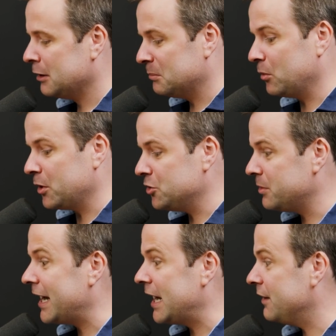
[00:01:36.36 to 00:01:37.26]
but when you
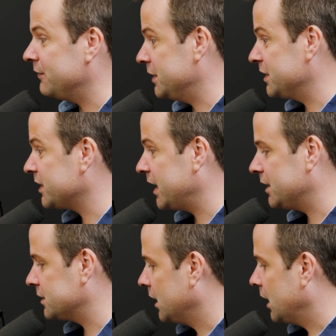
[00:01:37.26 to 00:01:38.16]
have, in this
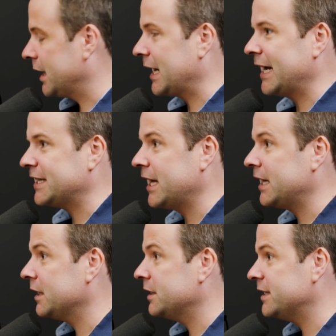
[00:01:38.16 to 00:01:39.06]
case, a guy
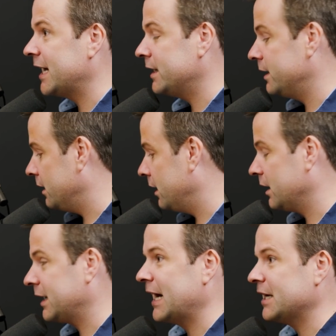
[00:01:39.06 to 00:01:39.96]
taking a dead
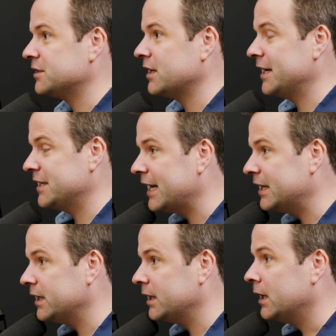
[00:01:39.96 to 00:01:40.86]
uh, guy's
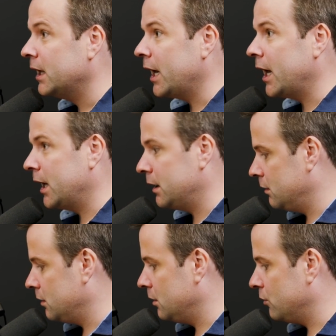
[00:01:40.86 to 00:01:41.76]
identity and
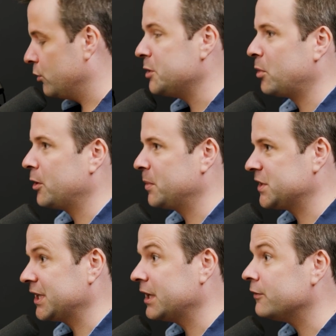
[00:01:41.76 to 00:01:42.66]

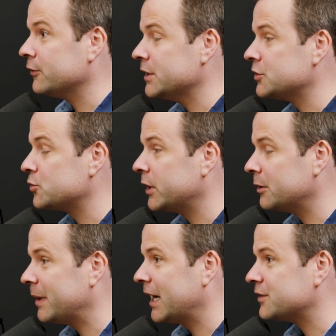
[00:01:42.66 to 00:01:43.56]
repurposing it for these Twitter
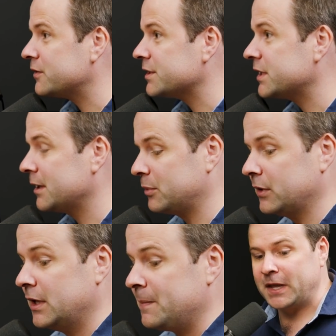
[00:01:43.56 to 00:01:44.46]
bots, for
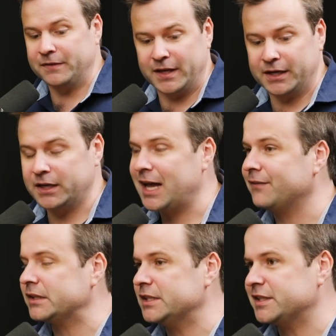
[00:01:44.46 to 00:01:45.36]
example, and then
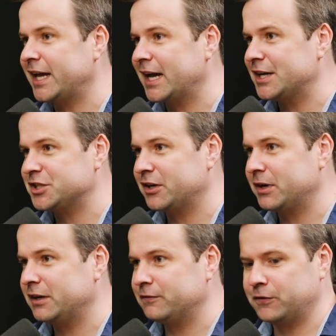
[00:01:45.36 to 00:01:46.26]
having these AI
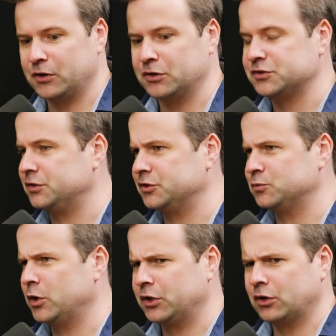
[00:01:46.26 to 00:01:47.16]
generated photos. There's
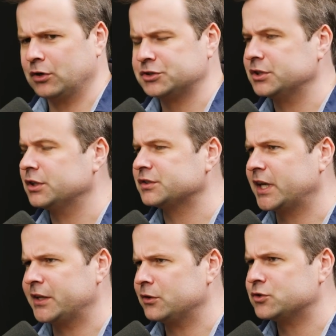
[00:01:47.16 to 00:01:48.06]
one girl, she looks
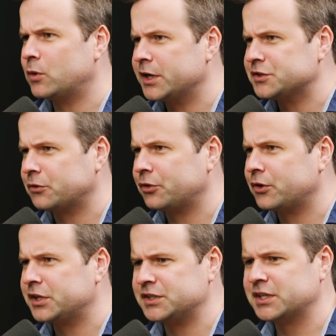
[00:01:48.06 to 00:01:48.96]
like in her 20s or
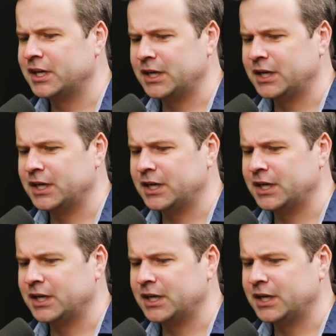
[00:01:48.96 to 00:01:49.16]
30s.